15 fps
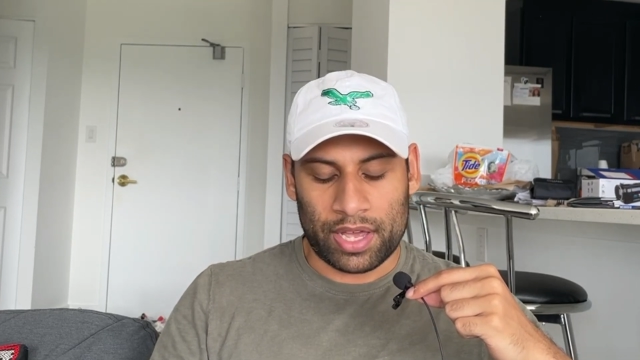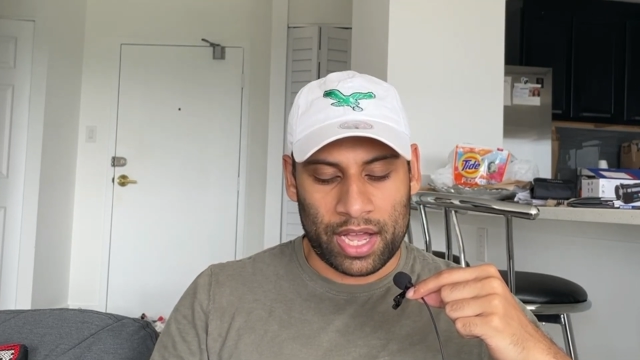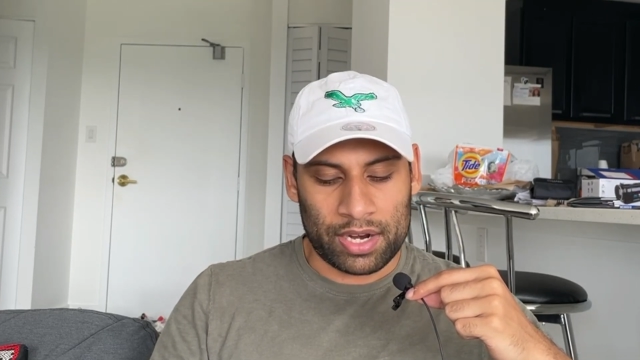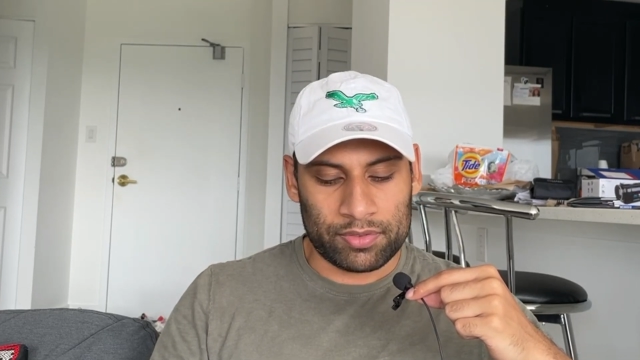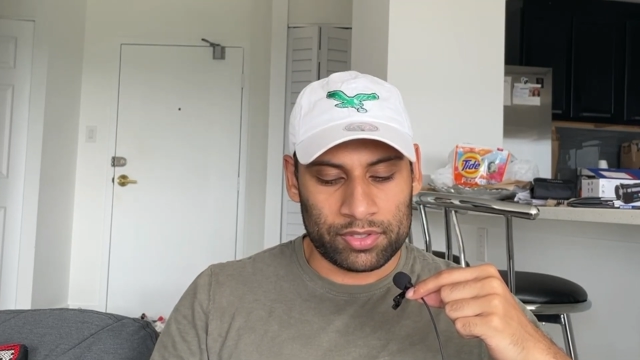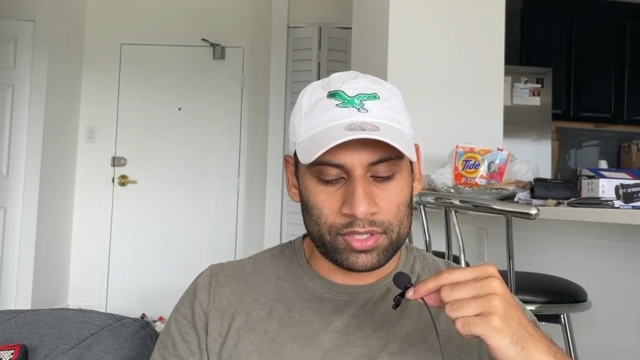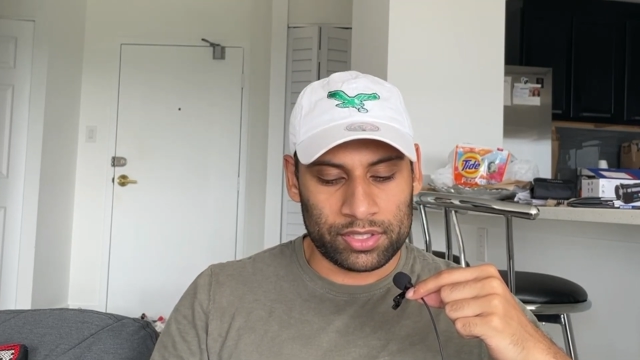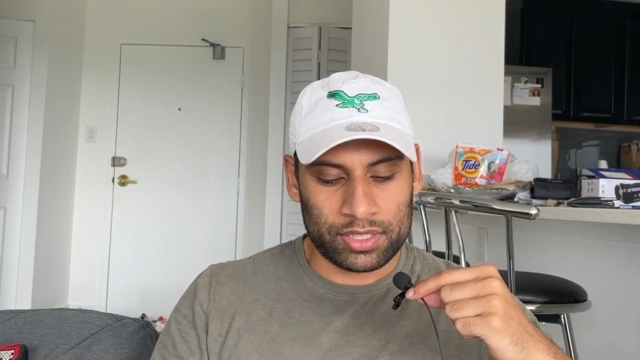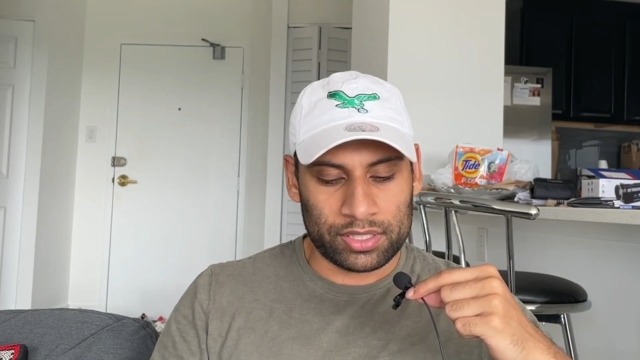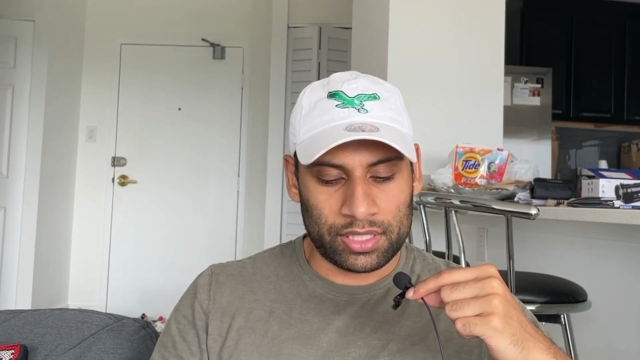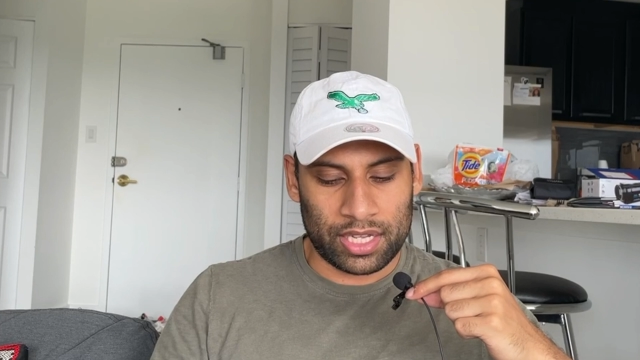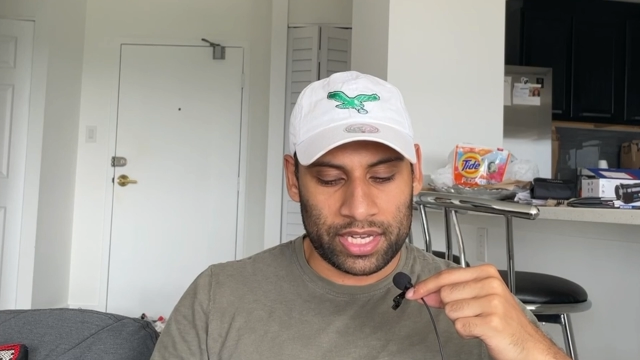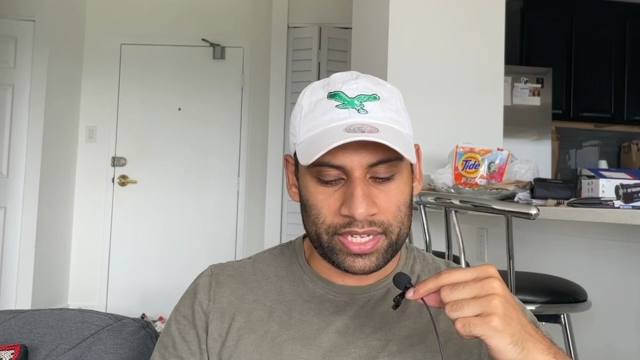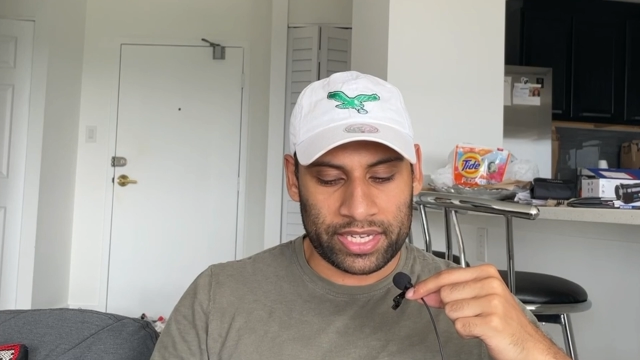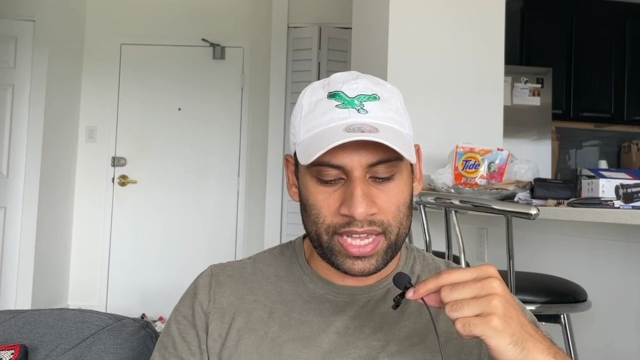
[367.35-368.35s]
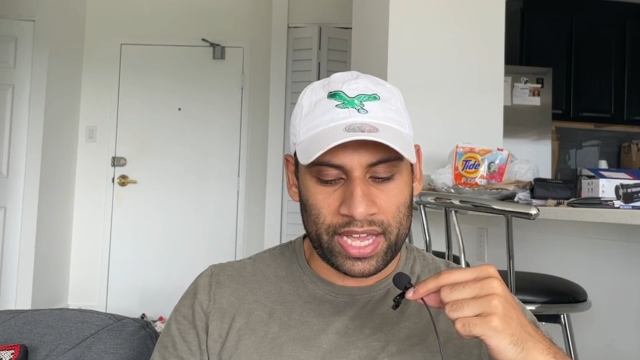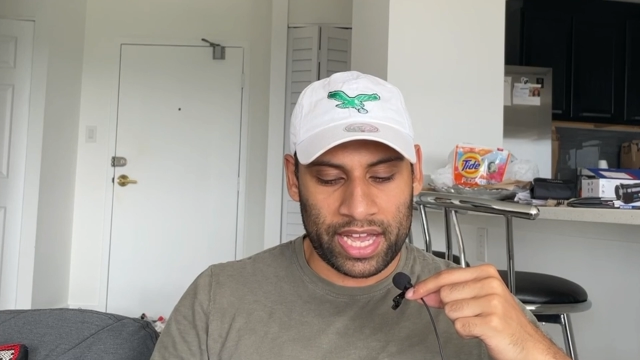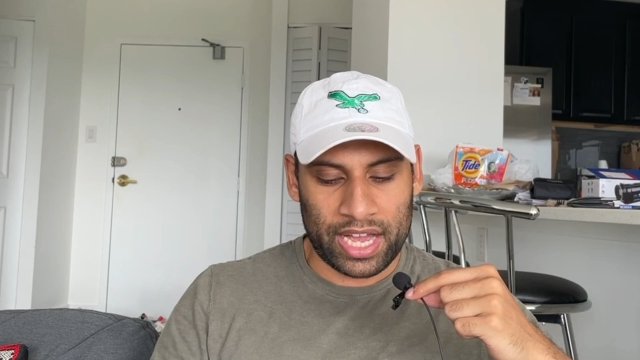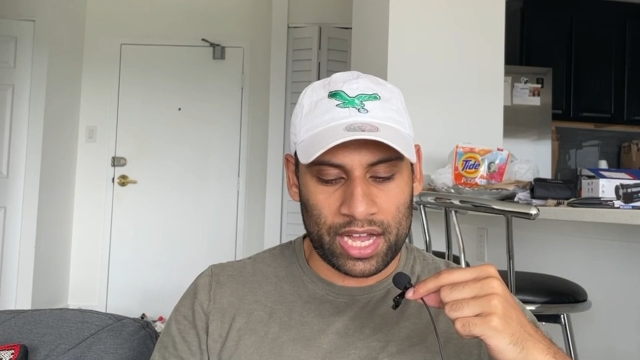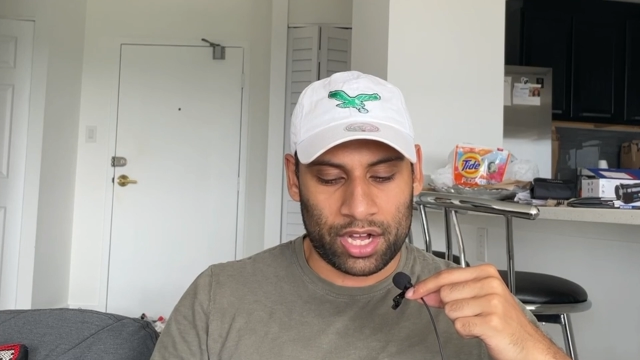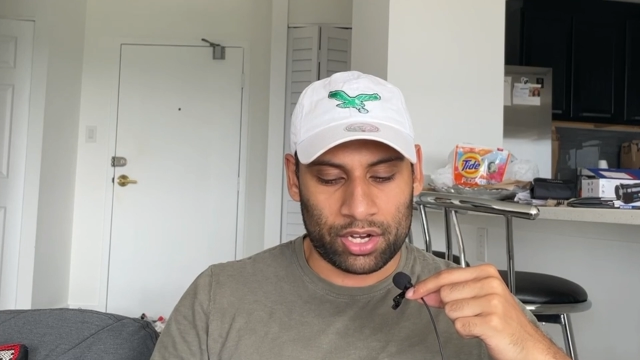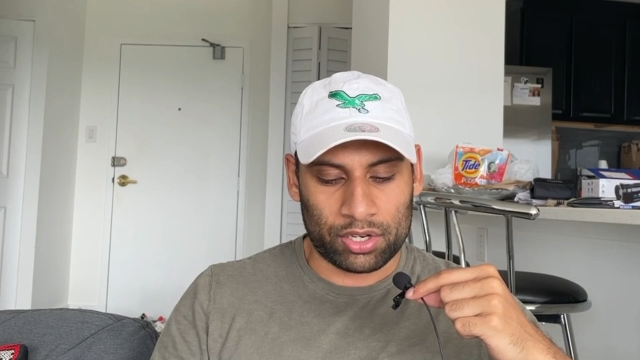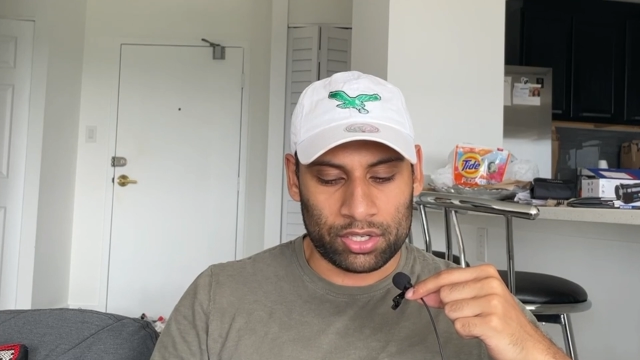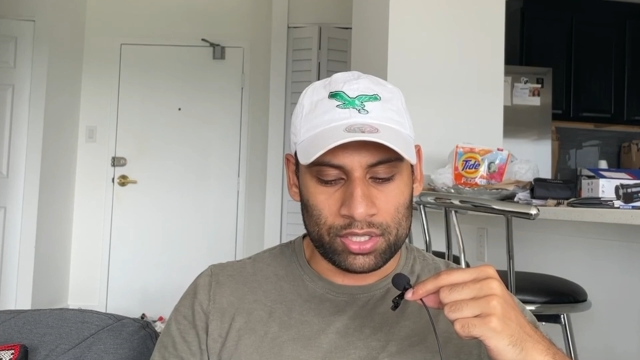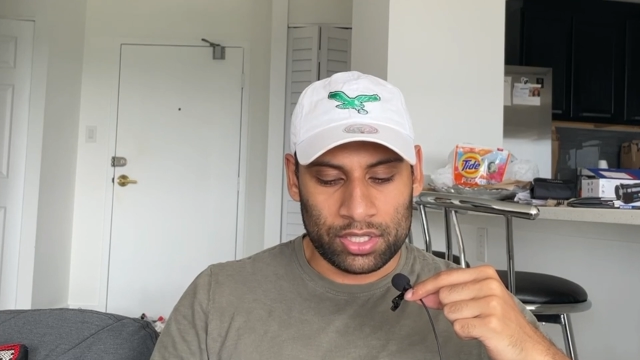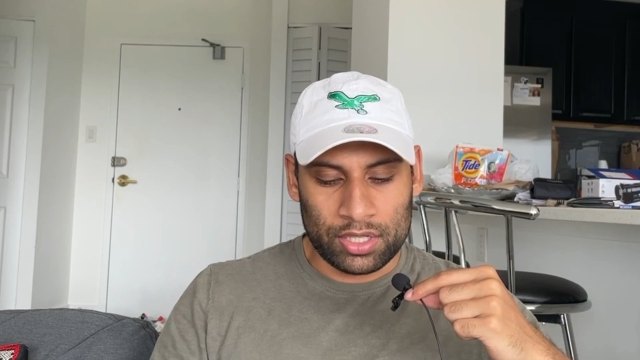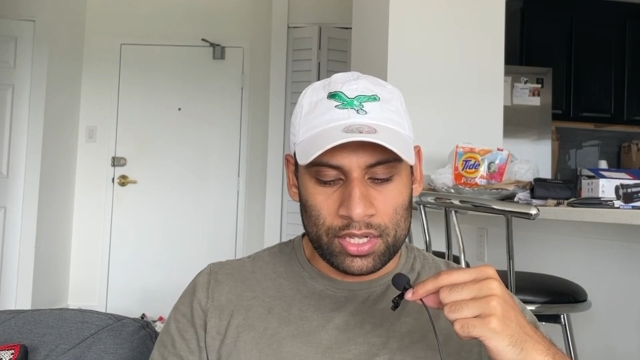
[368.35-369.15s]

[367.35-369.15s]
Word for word: I really like how,